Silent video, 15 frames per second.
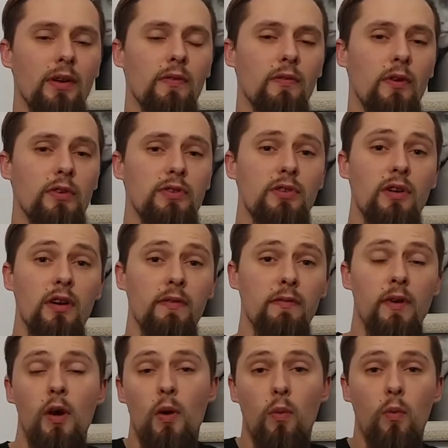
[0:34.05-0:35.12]
First off,
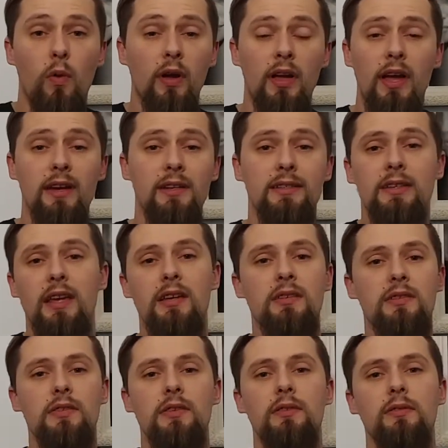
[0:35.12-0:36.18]
what kind of
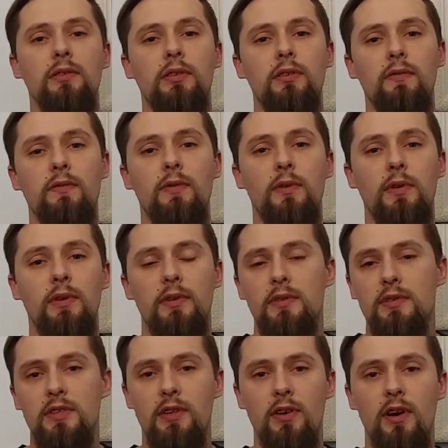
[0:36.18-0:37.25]
taste are you looking for?
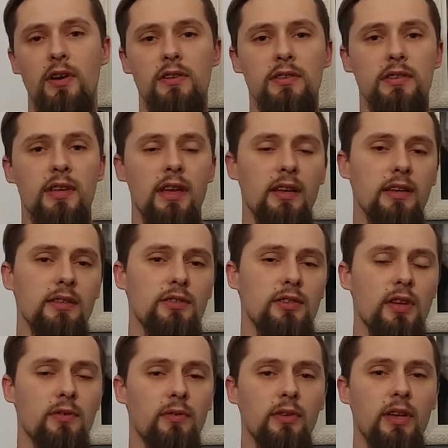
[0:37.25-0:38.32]
Cigars
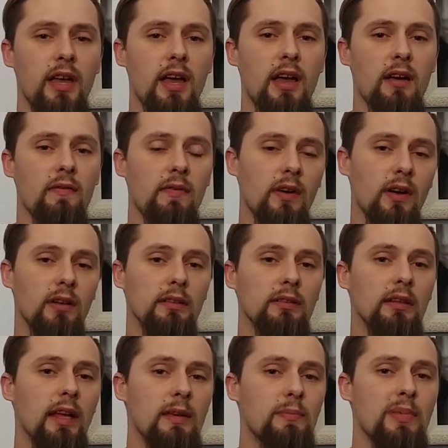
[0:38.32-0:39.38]
generally have
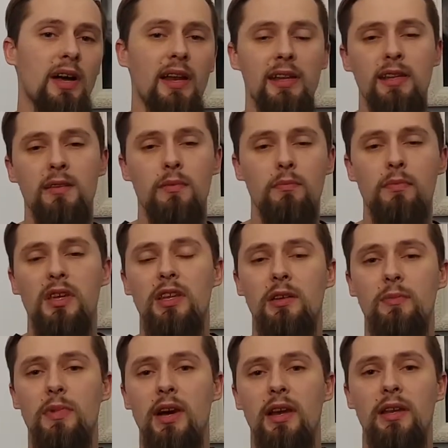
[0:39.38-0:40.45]
light-bodied,
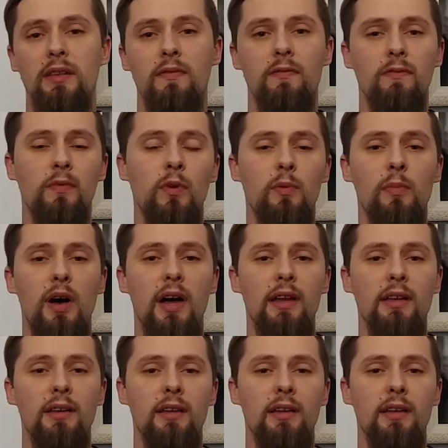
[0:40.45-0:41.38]
medium-bodied, full-bodied.